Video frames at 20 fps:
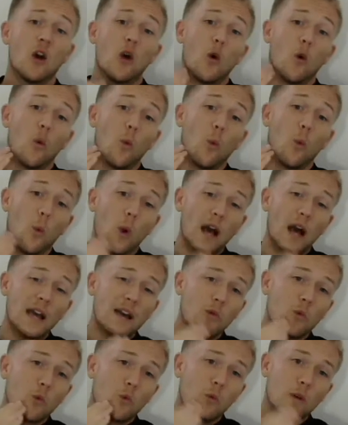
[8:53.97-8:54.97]

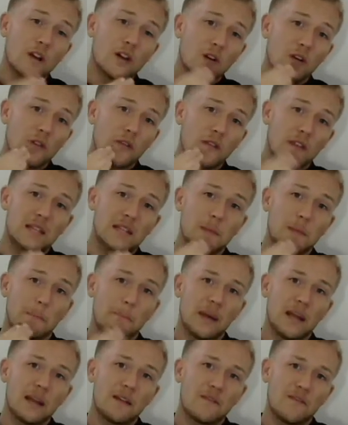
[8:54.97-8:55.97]
what will this
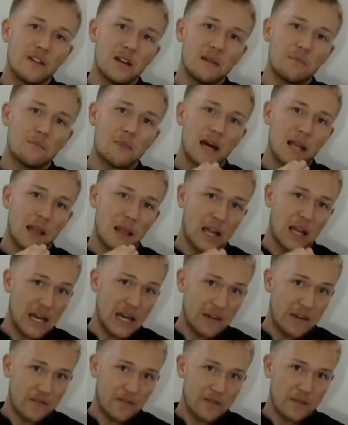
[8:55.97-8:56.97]
benefit my
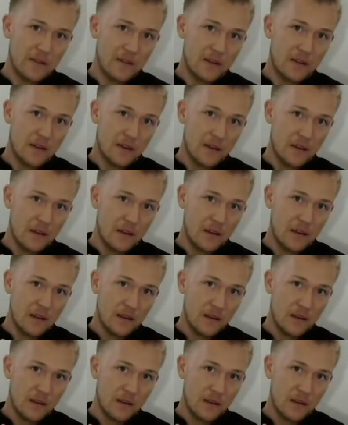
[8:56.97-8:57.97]
life
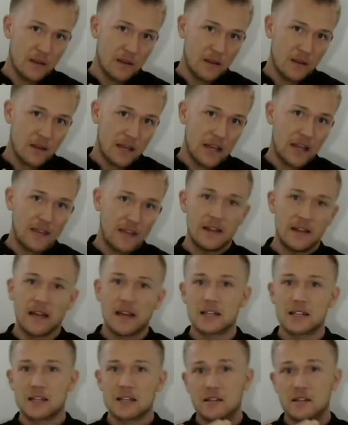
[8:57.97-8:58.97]
in the
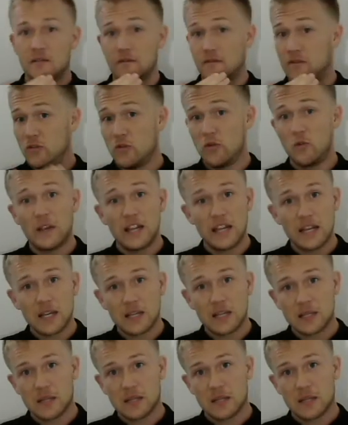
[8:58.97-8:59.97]
next few
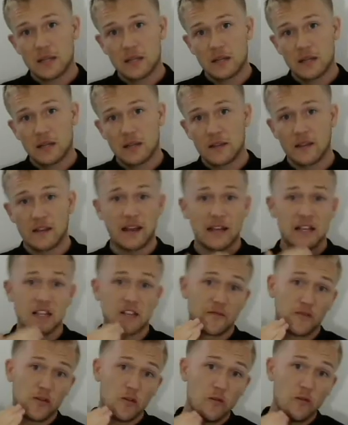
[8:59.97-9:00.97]
weeks, the
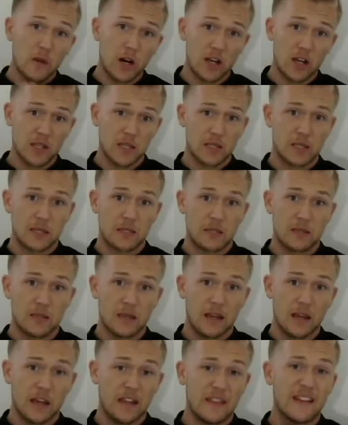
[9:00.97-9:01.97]
next few months,
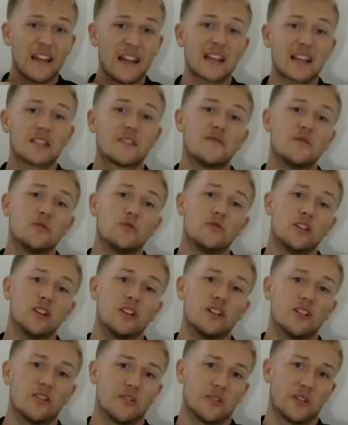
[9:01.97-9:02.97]
in the next few
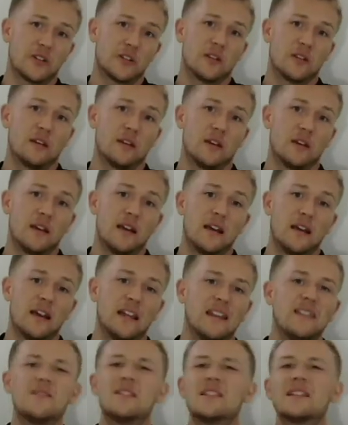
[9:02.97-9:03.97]
years,
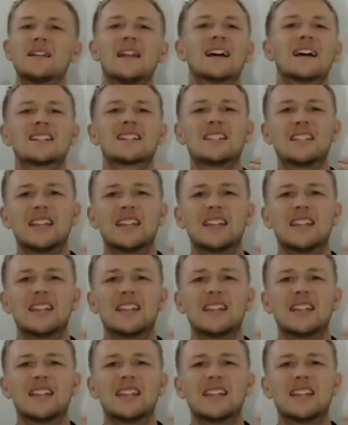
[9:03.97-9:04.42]
and even the next